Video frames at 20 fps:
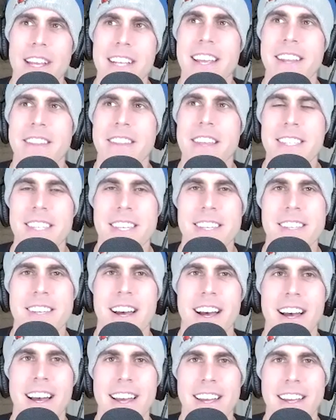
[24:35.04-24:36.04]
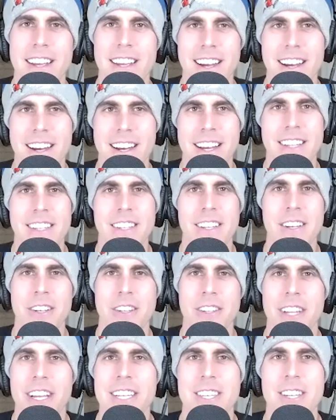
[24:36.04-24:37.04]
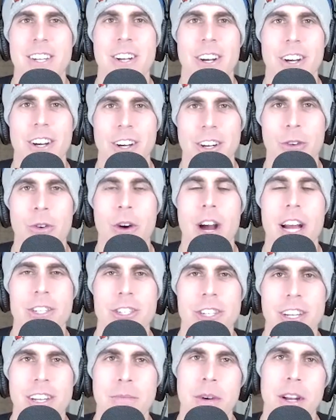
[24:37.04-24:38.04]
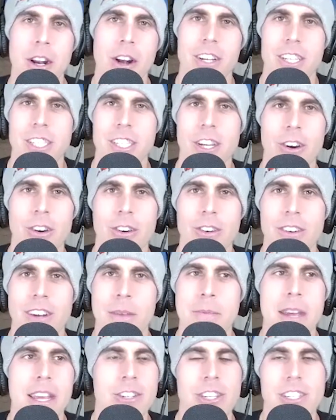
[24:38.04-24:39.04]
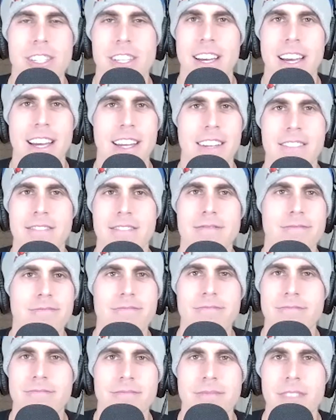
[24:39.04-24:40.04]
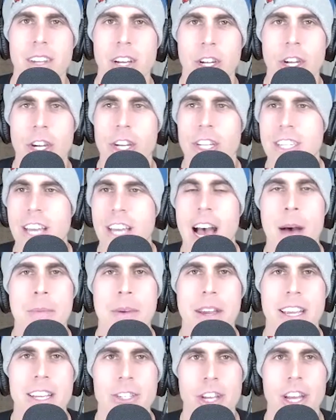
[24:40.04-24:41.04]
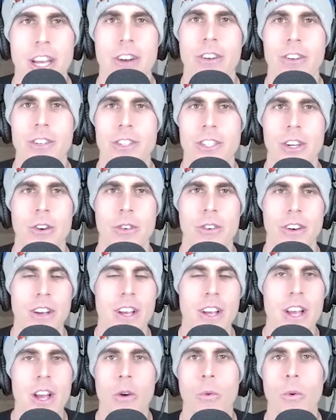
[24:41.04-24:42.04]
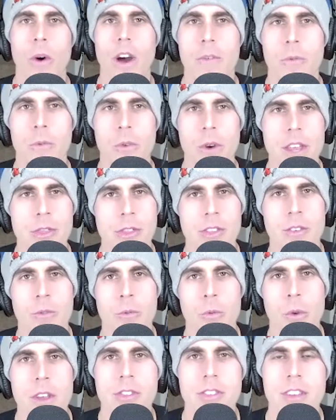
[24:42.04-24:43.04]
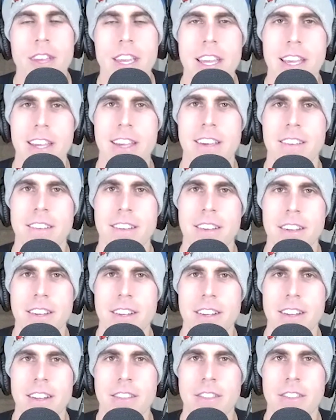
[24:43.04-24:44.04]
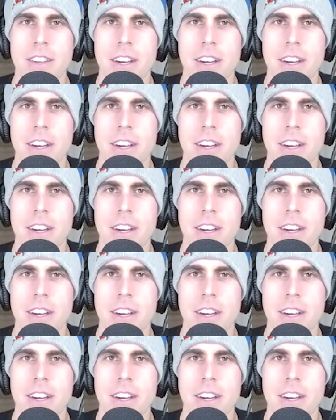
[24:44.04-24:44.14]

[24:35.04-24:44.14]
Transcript: This is a listener question, but also, just a a good topic in general. So what with the